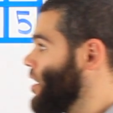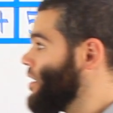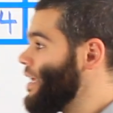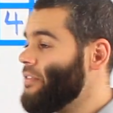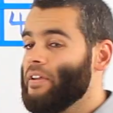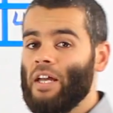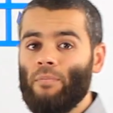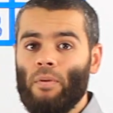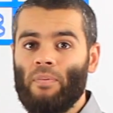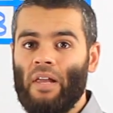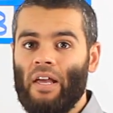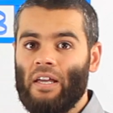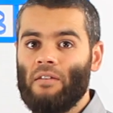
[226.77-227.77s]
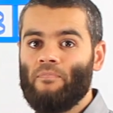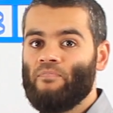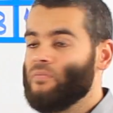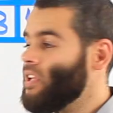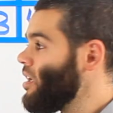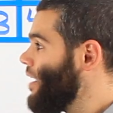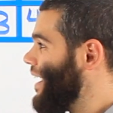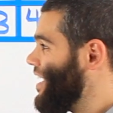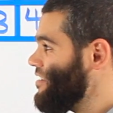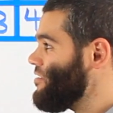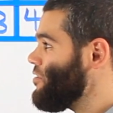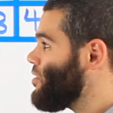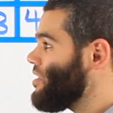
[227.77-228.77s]
Now the number plane,
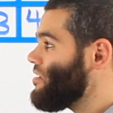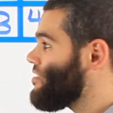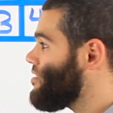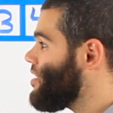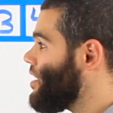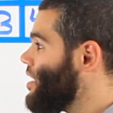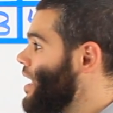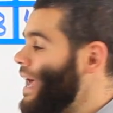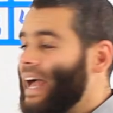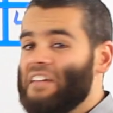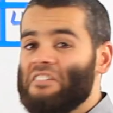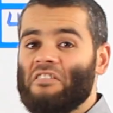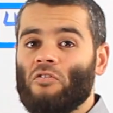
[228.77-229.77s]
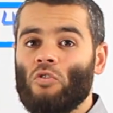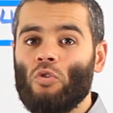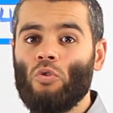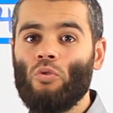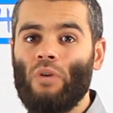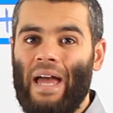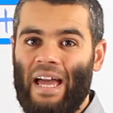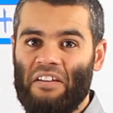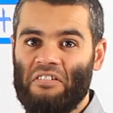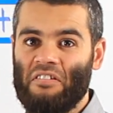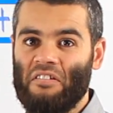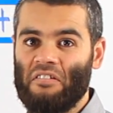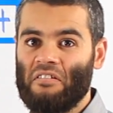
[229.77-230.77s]
as you can see, has 2
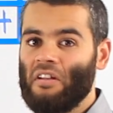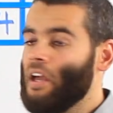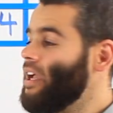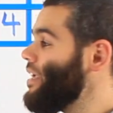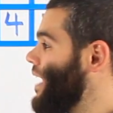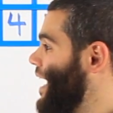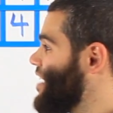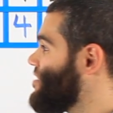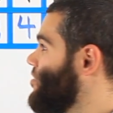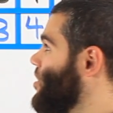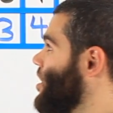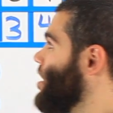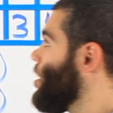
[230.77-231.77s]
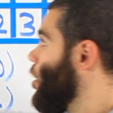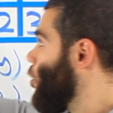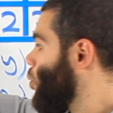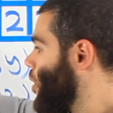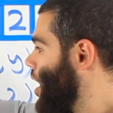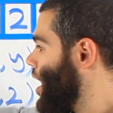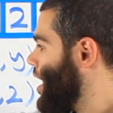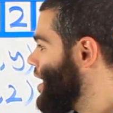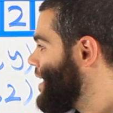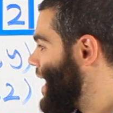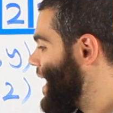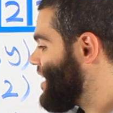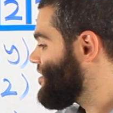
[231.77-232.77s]
axes. It has the
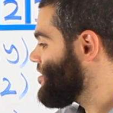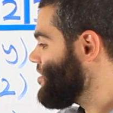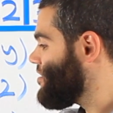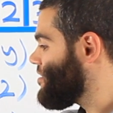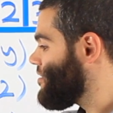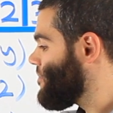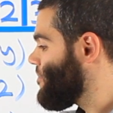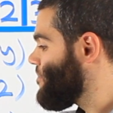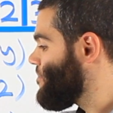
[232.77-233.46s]
y-axis,